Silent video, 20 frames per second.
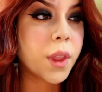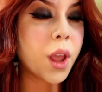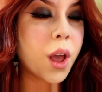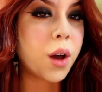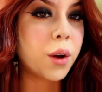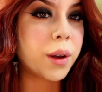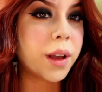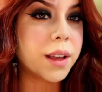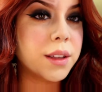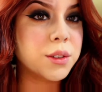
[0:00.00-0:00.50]

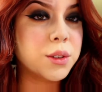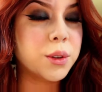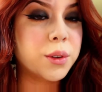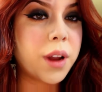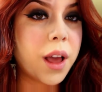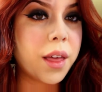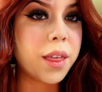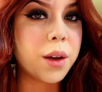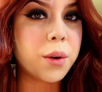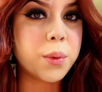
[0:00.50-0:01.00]
Okay, so
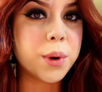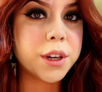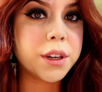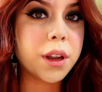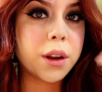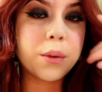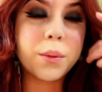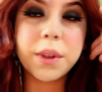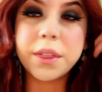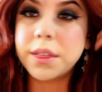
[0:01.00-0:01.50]
now that we're
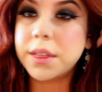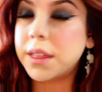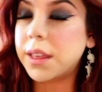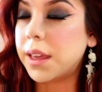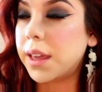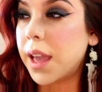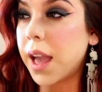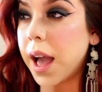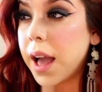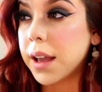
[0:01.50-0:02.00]
done with
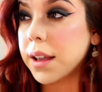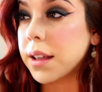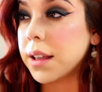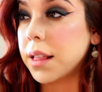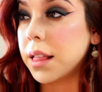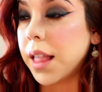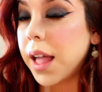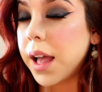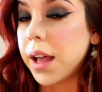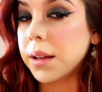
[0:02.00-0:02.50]
the
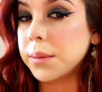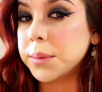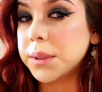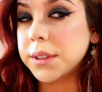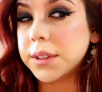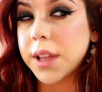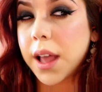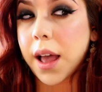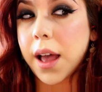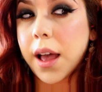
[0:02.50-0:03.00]
Glam
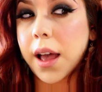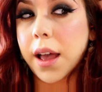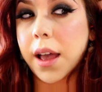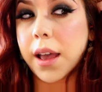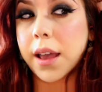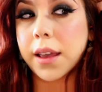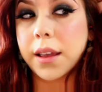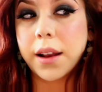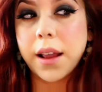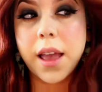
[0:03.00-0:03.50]

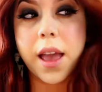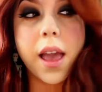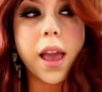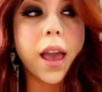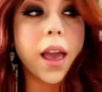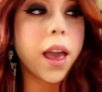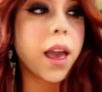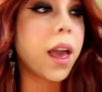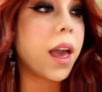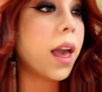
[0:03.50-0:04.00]
side
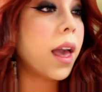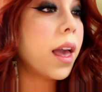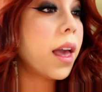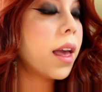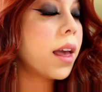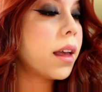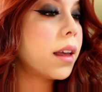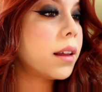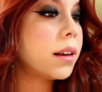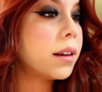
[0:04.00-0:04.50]

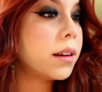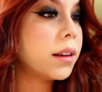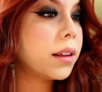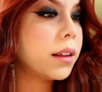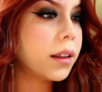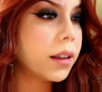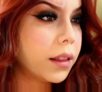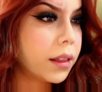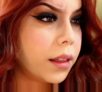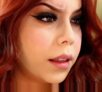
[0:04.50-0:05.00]
and
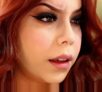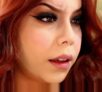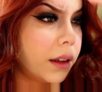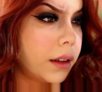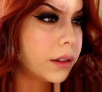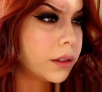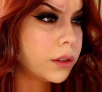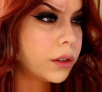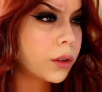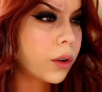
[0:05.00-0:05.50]

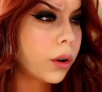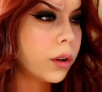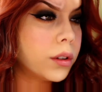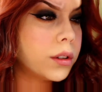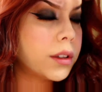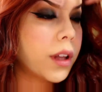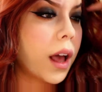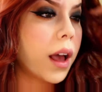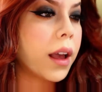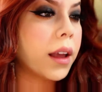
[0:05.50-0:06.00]
the skull
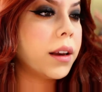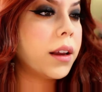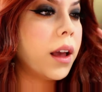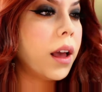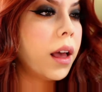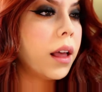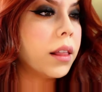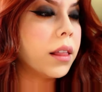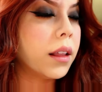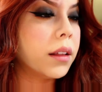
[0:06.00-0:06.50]
side,
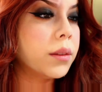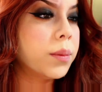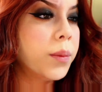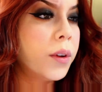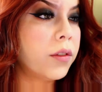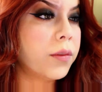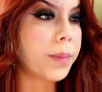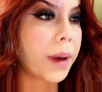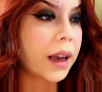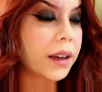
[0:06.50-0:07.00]
let's
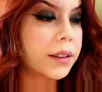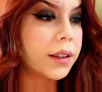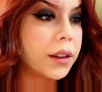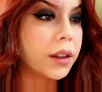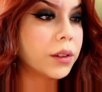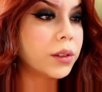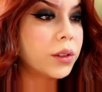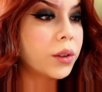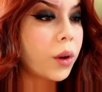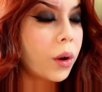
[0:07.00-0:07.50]
move back to
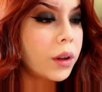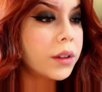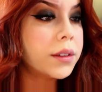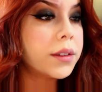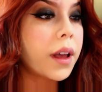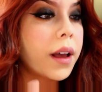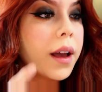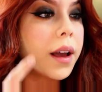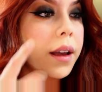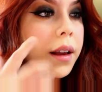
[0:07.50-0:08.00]
the skull
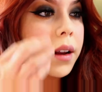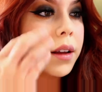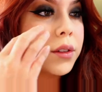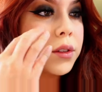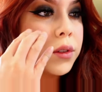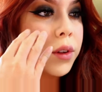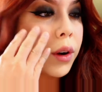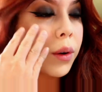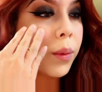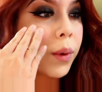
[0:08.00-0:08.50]
side and
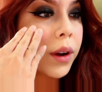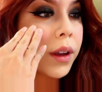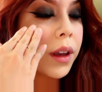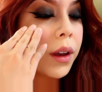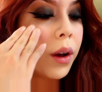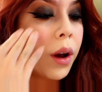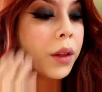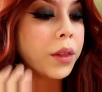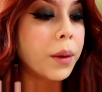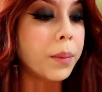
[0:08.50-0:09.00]
start
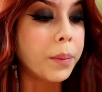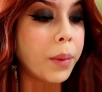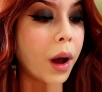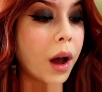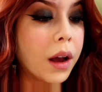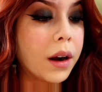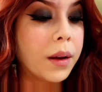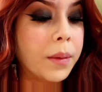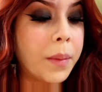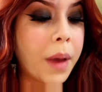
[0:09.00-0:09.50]
working on the
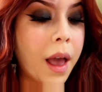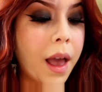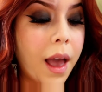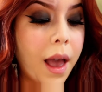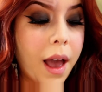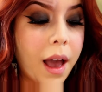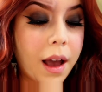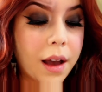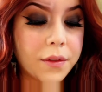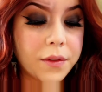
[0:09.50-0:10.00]
bottom
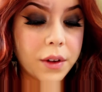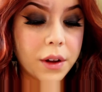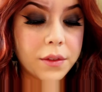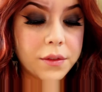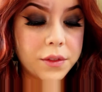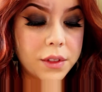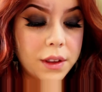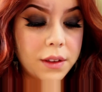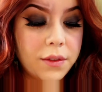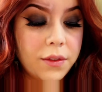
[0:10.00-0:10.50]
half
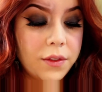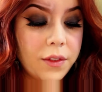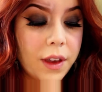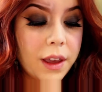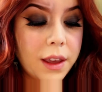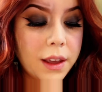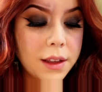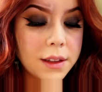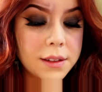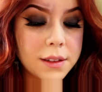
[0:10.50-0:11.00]
of the
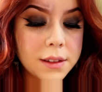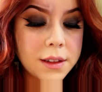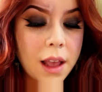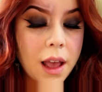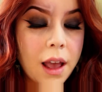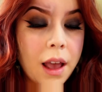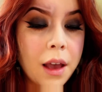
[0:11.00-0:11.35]
face.